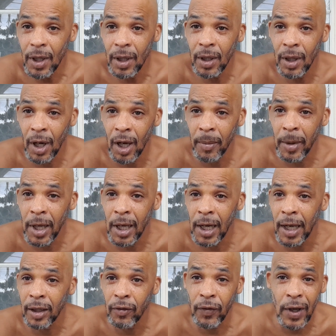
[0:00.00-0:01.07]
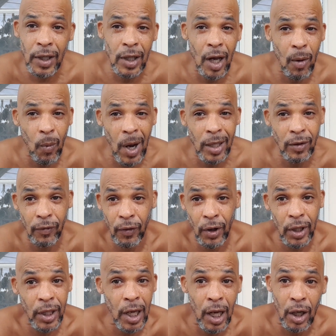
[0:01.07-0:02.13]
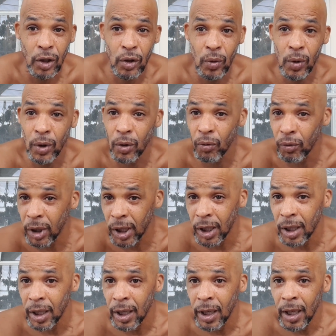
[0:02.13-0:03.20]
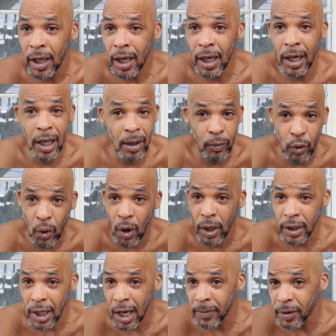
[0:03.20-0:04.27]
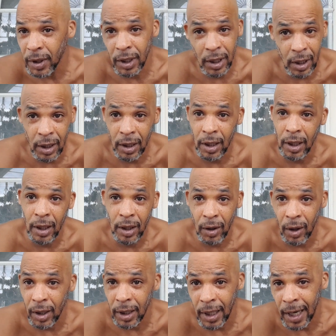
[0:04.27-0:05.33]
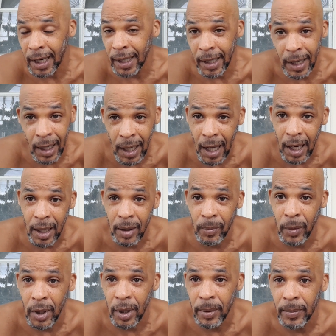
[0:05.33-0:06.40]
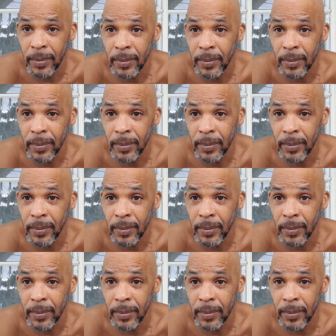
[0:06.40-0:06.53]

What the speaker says: You know what I mean? Like, the feds will come watching for a year or 2 or 3 and let them do all types of killing and all of that, and then lock them up.